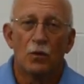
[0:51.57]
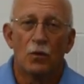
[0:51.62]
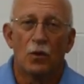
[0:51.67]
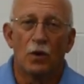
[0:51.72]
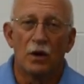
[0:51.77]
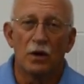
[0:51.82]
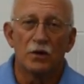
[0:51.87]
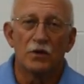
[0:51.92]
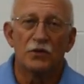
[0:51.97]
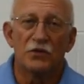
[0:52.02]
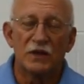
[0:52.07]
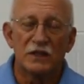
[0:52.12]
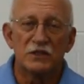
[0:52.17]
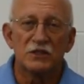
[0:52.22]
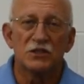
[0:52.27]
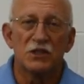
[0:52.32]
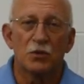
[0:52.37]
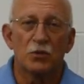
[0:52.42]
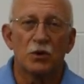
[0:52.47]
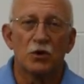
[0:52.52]
One of the things
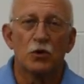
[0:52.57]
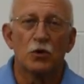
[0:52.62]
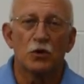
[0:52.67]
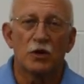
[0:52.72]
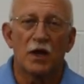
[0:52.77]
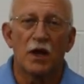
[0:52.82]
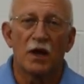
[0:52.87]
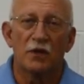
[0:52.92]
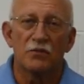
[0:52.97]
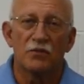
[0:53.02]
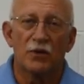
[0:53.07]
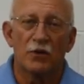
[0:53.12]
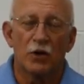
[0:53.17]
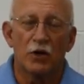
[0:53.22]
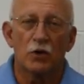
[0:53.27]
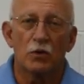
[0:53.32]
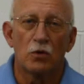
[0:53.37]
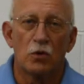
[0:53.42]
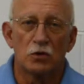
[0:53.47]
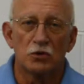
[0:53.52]
that we look at very
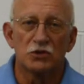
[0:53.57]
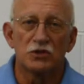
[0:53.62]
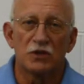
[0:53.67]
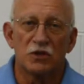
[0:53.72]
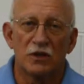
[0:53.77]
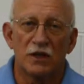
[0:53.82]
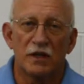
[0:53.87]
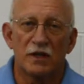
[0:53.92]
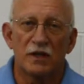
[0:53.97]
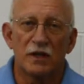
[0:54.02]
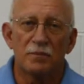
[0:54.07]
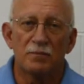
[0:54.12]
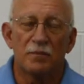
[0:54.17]
closely